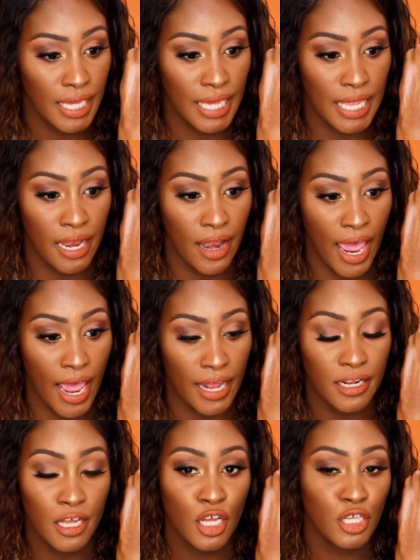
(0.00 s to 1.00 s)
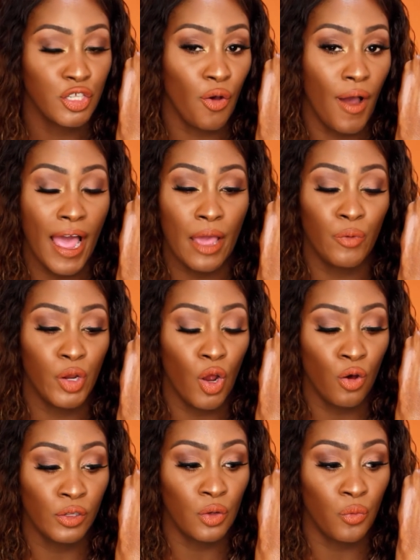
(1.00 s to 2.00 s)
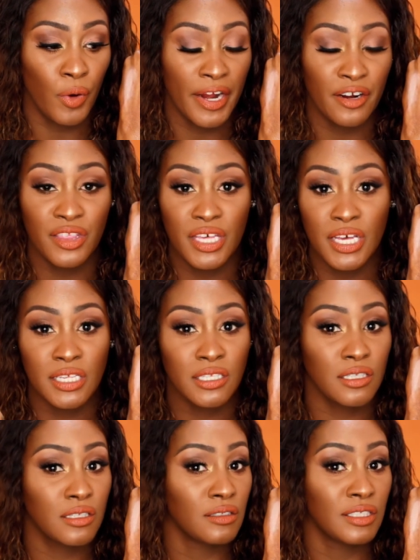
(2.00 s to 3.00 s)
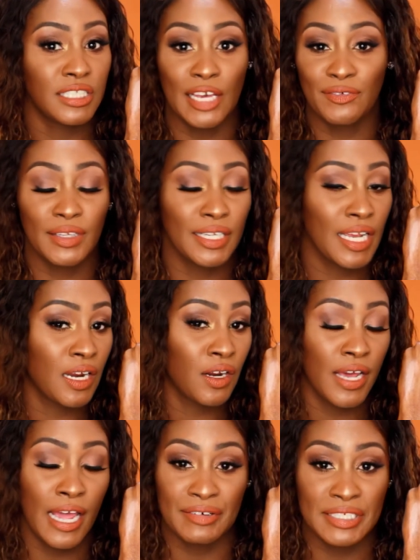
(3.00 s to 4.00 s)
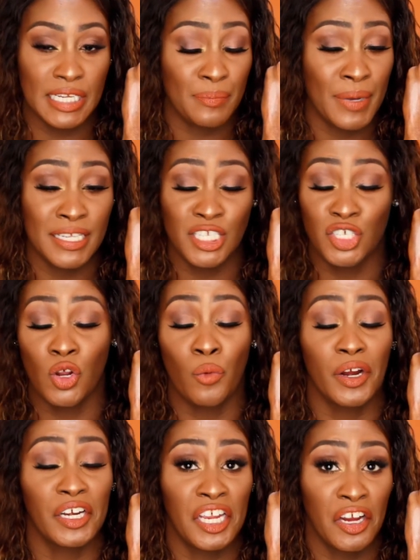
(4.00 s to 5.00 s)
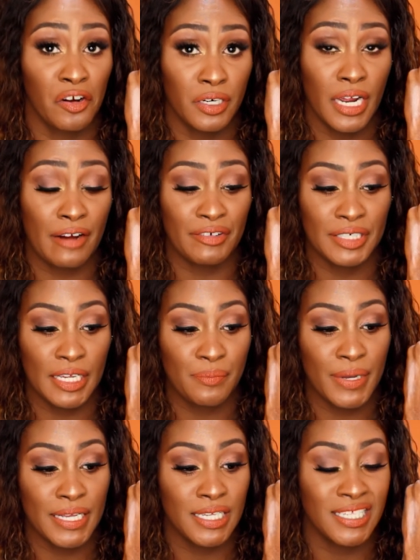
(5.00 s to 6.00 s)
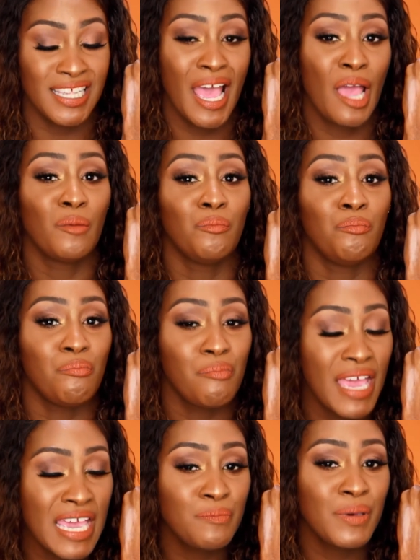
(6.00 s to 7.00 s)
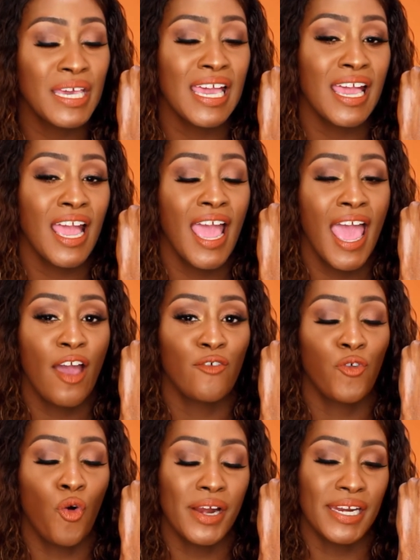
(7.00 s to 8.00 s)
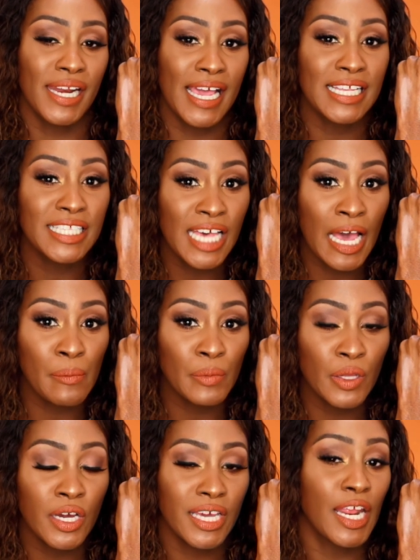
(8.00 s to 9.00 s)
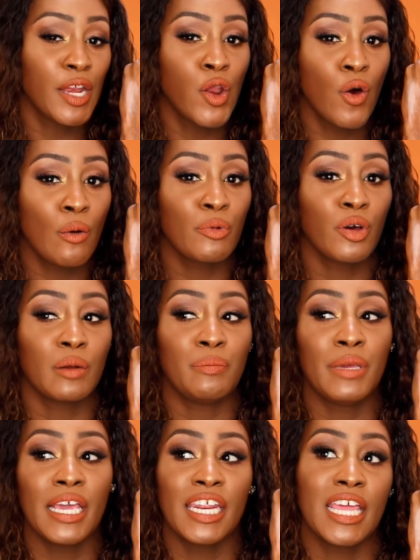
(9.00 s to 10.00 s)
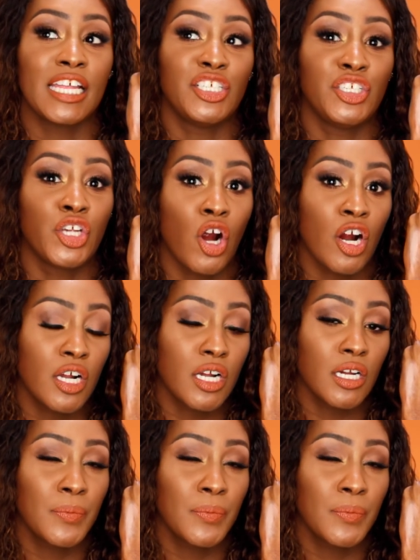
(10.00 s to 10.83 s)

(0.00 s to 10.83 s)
in that. So I would only wear this, definitely not on an everyday basis, nowhere near on an everyday basis. Maybe for a nighttime look, and I know I'm gonna be in a dark